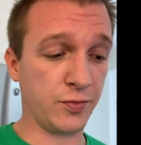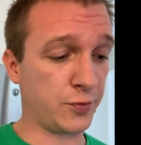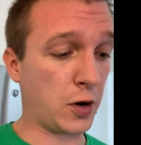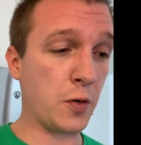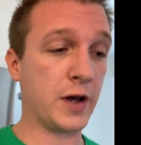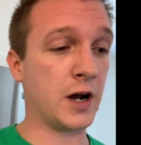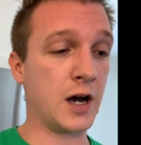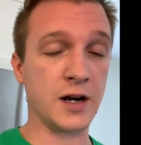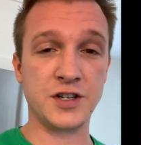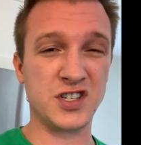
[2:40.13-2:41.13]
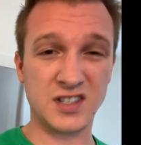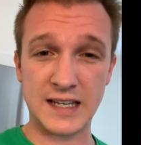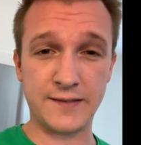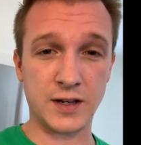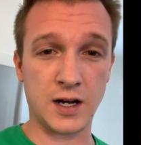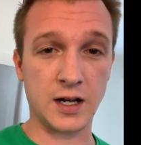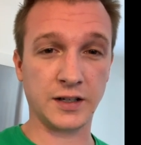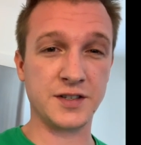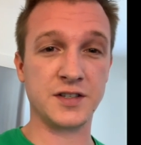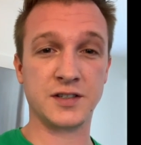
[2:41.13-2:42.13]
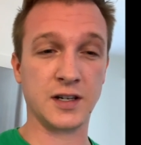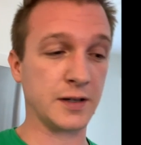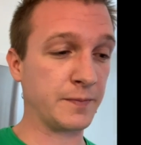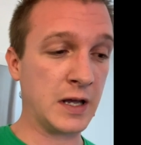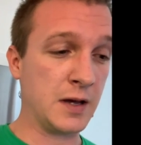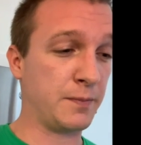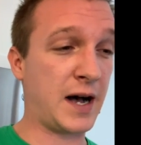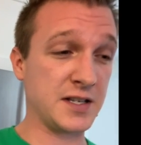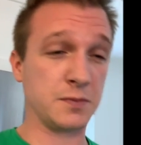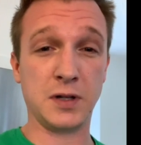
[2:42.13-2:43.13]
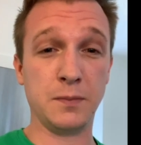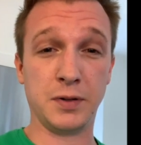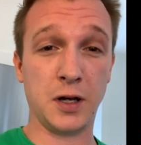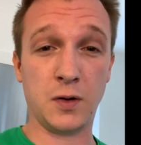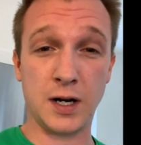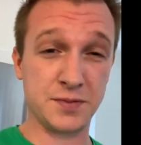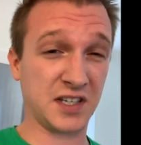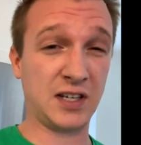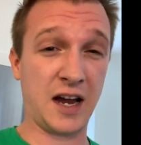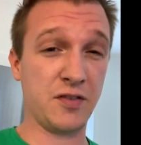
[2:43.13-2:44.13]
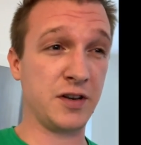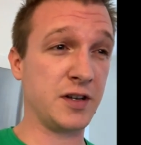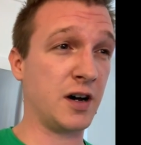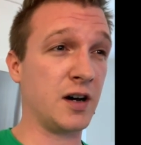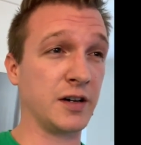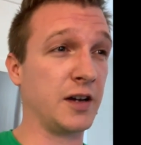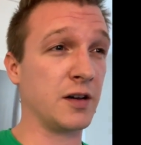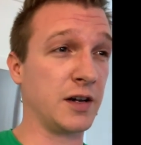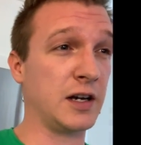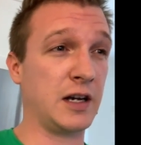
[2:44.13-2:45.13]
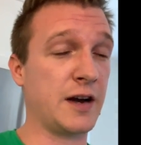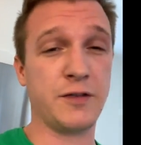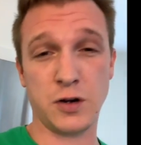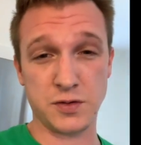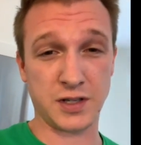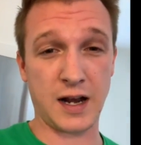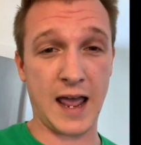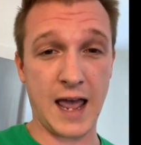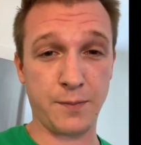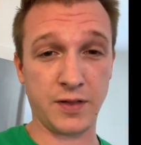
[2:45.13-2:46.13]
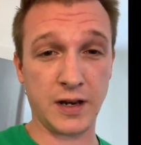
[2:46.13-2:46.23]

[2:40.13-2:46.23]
throw it on and just leave it on because it's going to possibly blow up, scare the dog. You know, you never know what's going to happen